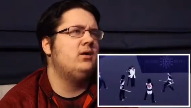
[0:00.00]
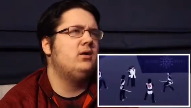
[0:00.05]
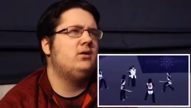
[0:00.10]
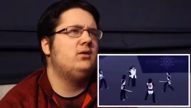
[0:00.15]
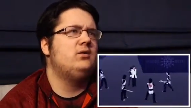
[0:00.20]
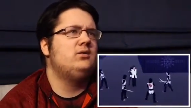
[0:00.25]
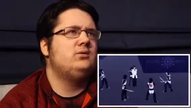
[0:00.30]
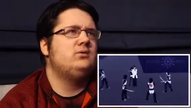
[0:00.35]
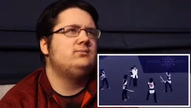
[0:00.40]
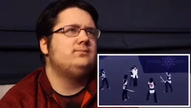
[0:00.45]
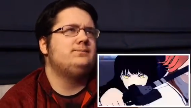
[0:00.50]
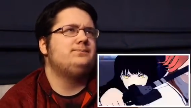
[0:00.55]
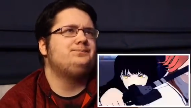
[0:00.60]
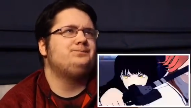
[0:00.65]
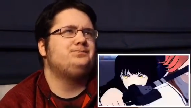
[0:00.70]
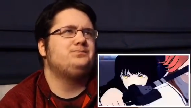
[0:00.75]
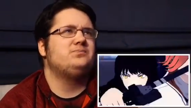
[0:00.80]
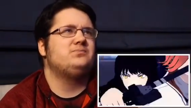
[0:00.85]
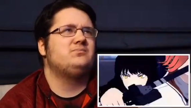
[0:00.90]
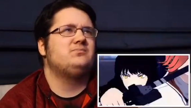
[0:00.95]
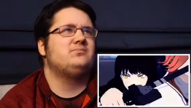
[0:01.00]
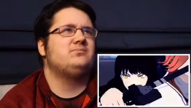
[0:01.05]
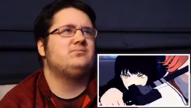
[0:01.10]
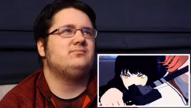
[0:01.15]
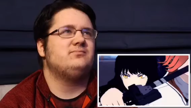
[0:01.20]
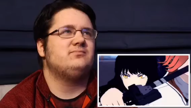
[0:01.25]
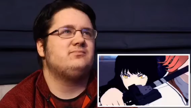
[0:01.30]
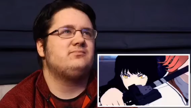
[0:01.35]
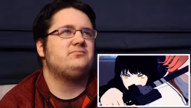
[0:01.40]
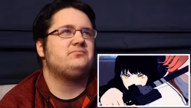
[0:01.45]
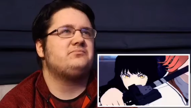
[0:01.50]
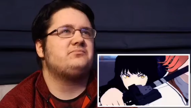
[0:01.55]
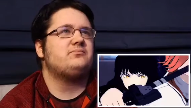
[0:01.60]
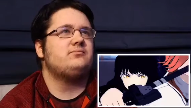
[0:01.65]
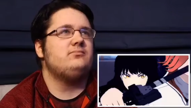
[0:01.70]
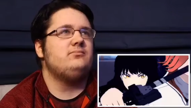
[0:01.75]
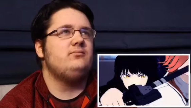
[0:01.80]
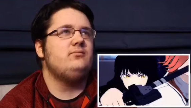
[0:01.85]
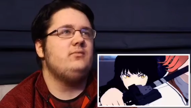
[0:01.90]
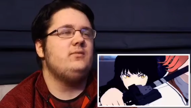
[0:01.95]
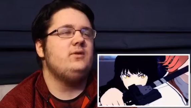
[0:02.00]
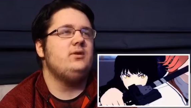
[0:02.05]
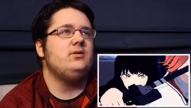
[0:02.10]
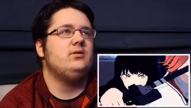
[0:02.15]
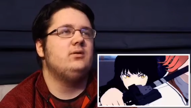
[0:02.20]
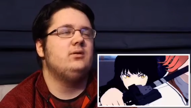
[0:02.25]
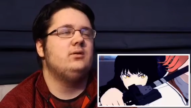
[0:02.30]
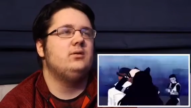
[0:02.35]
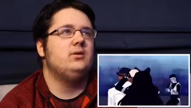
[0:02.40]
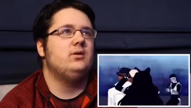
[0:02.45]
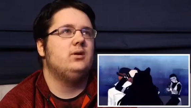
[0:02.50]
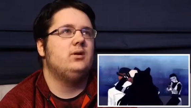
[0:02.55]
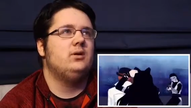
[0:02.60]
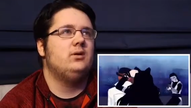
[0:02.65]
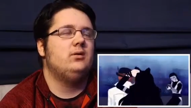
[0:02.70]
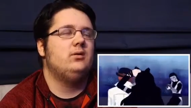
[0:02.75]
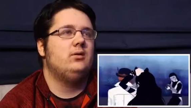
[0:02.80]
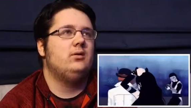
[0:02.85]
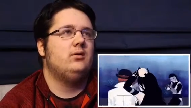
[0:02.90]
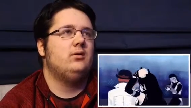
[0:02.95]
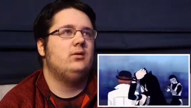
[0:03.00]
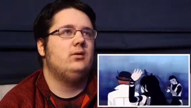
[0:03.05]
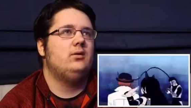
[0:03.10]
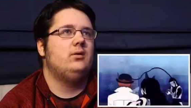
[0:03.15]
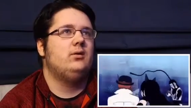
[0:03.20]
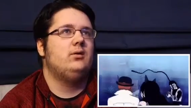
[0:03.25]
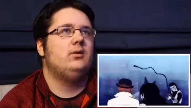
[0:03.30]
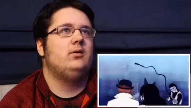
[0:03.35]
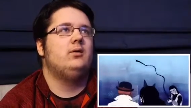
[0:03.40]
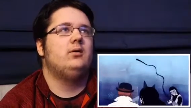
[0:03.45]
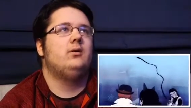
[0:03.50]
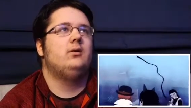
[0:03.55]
Nothing is said.